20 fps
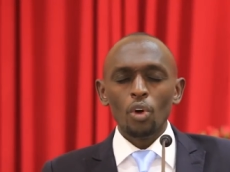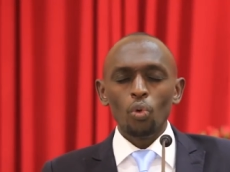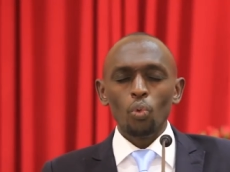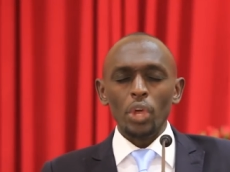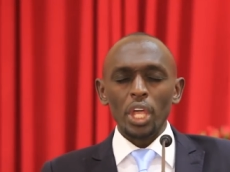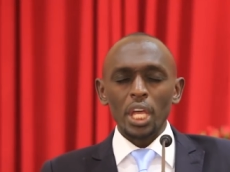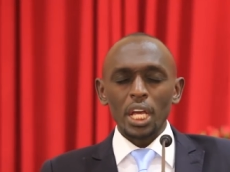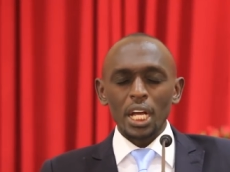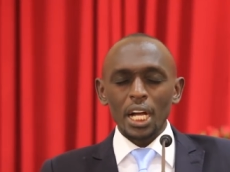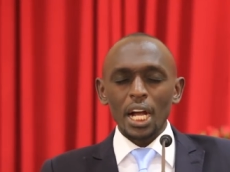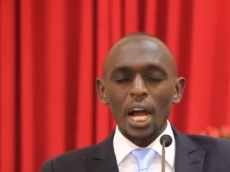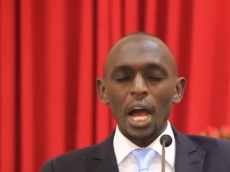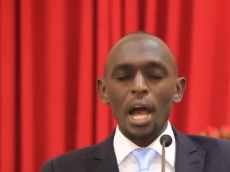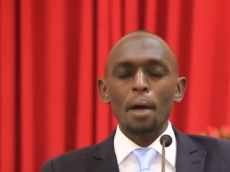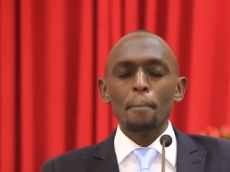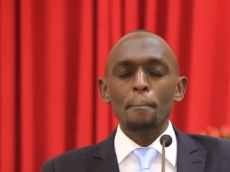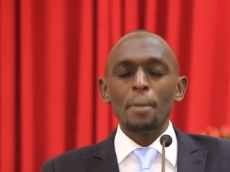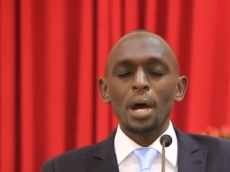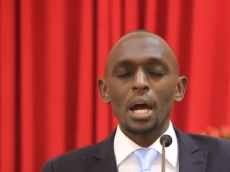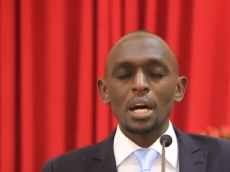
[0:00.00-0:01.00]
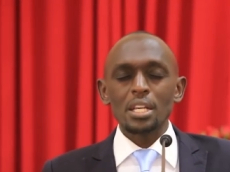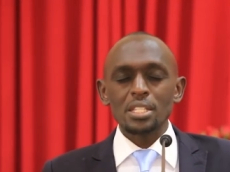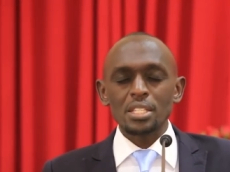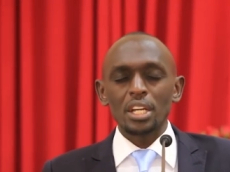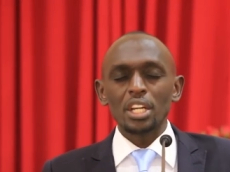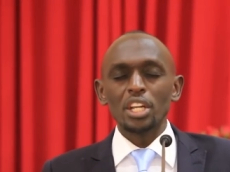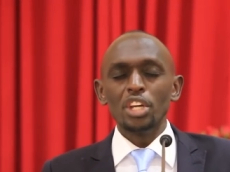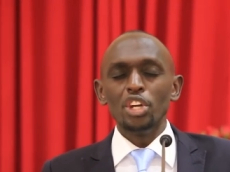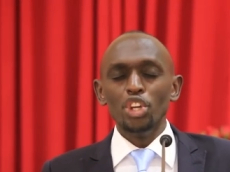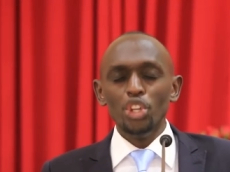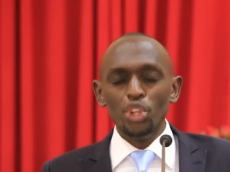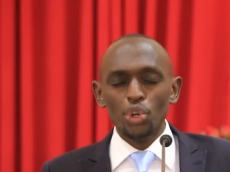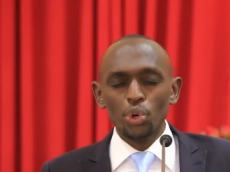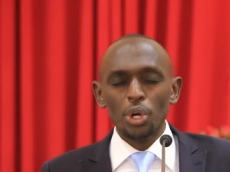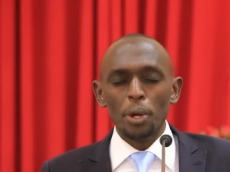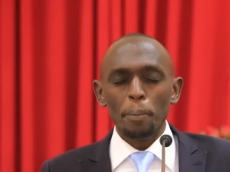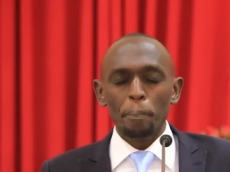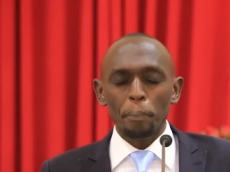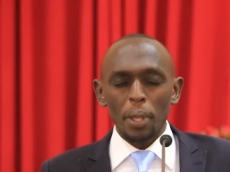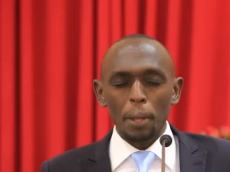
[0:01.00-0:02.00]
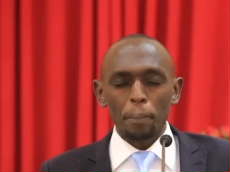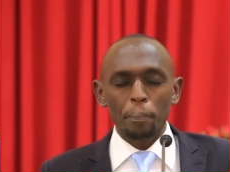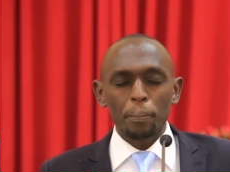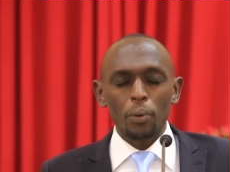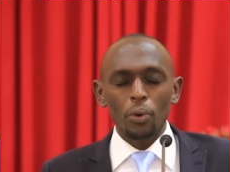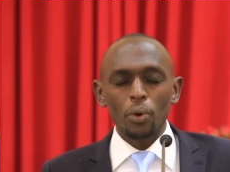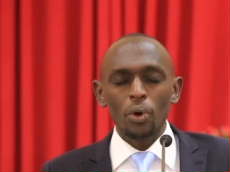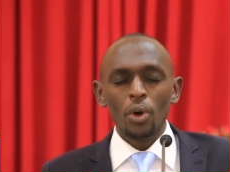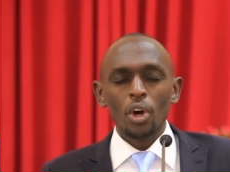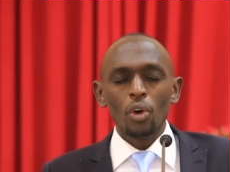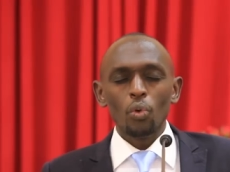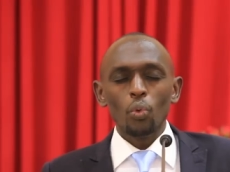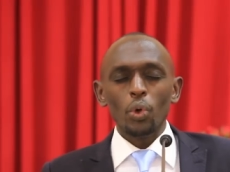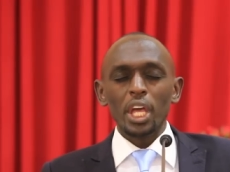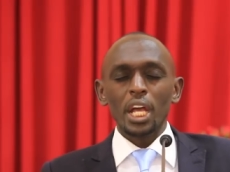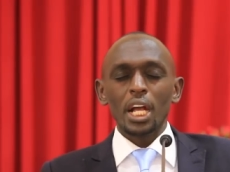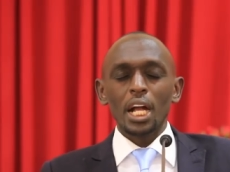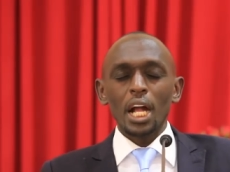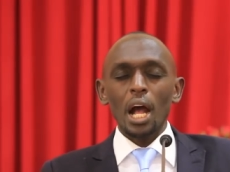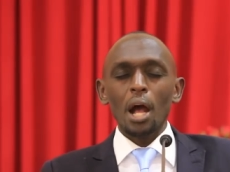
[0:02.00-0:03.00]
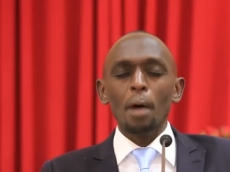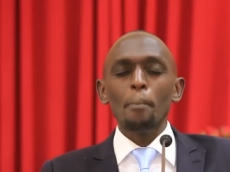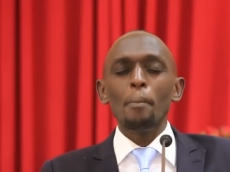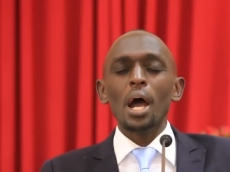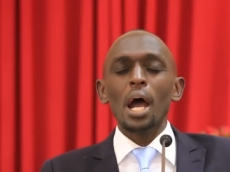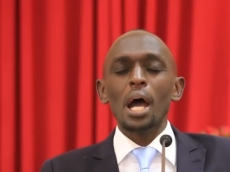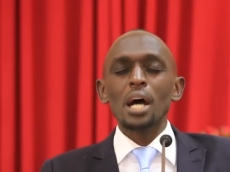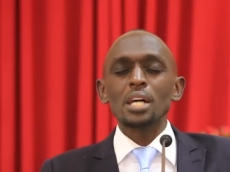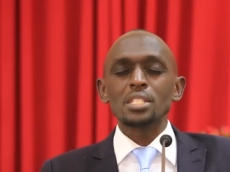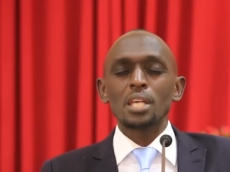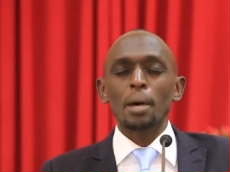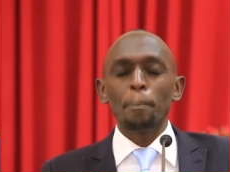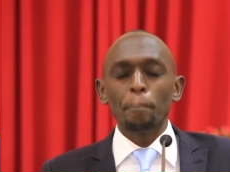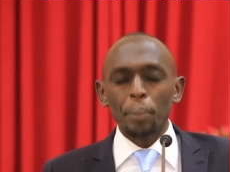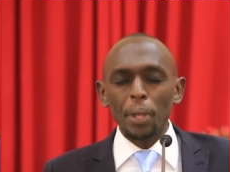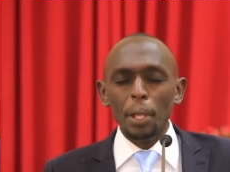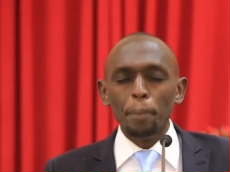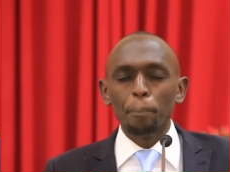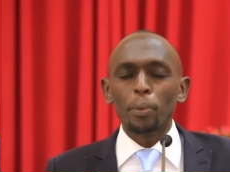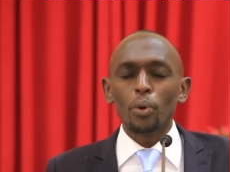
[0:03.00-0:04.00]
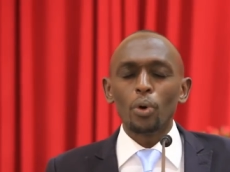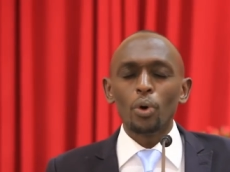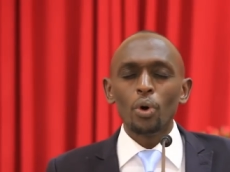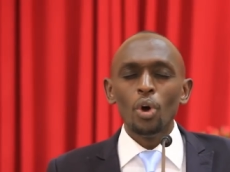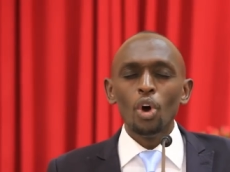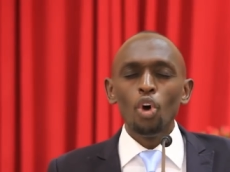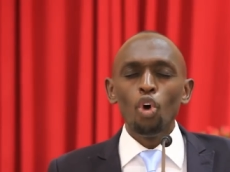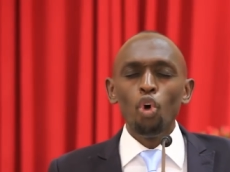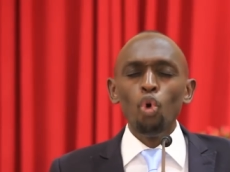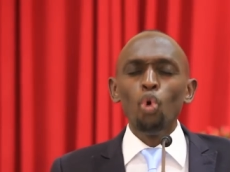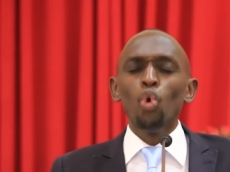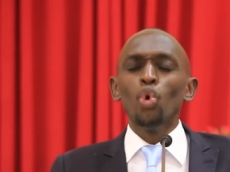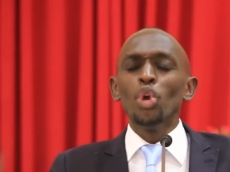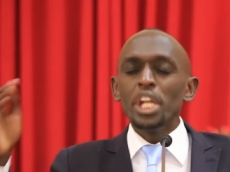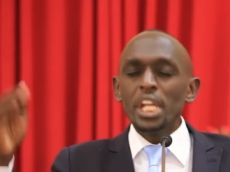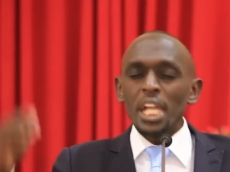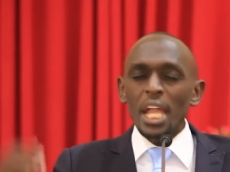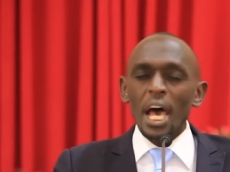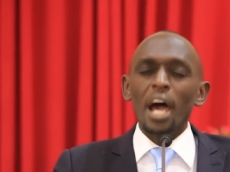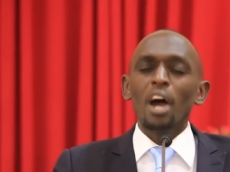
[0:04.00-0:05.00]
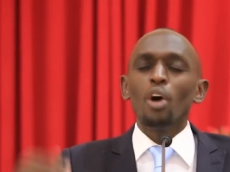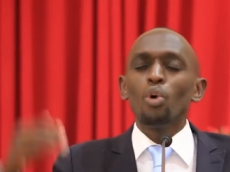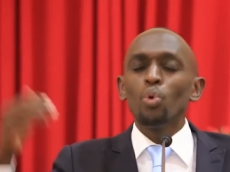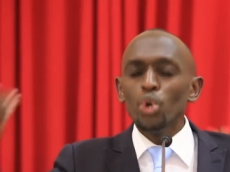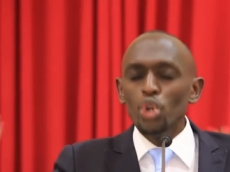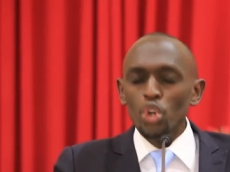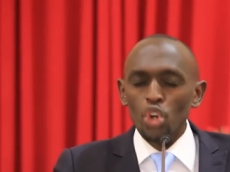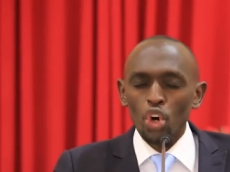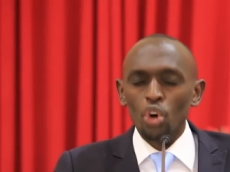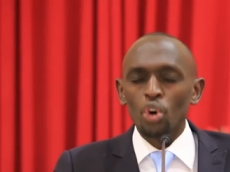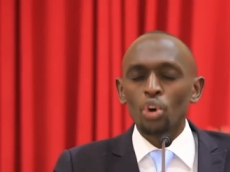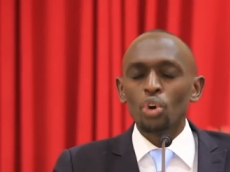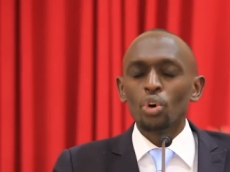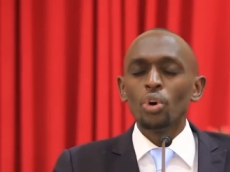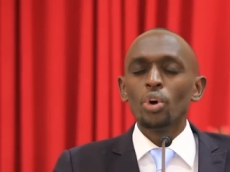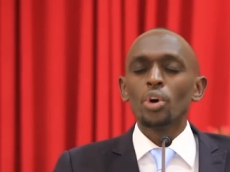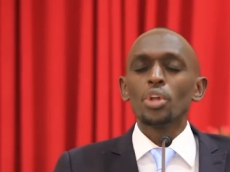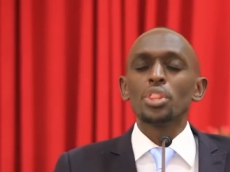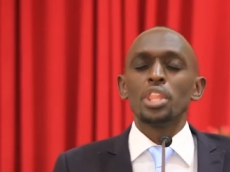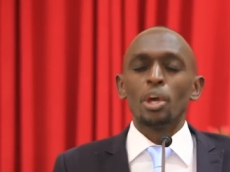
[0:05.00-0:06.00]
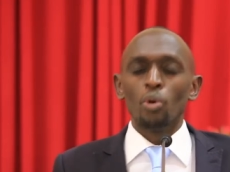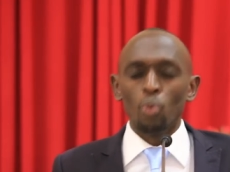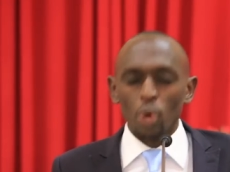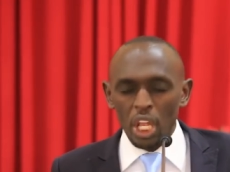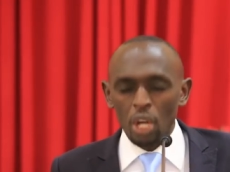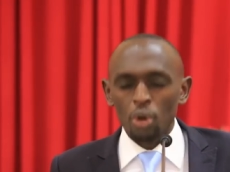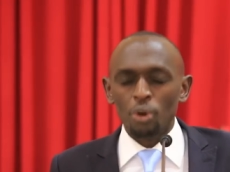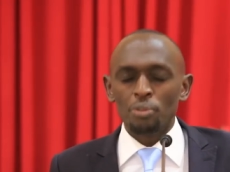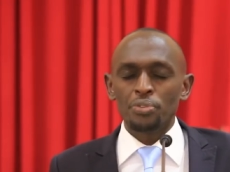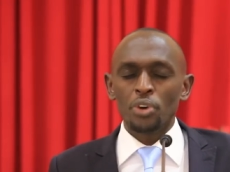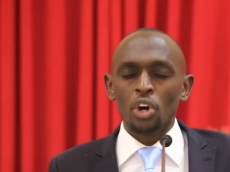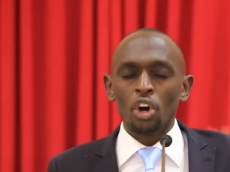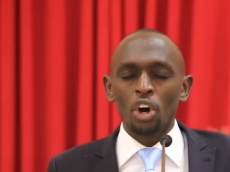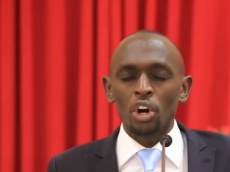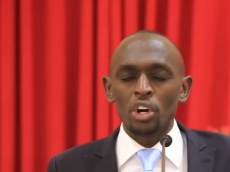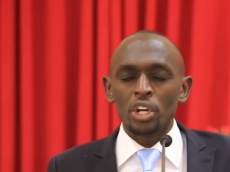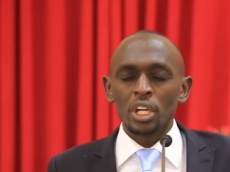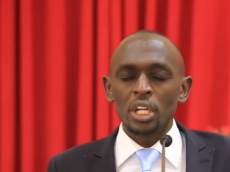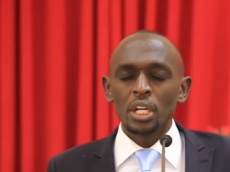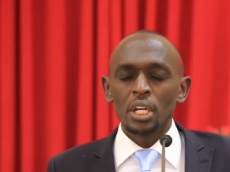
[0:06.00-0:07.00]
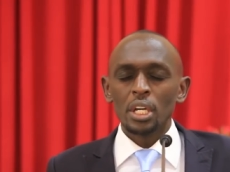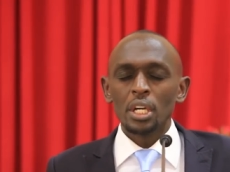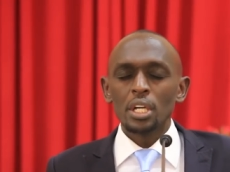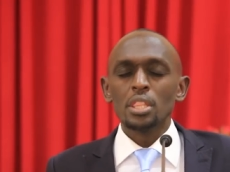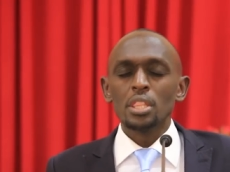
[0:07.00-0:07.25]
We come as a renewed people. We come as a people who now know the will of God.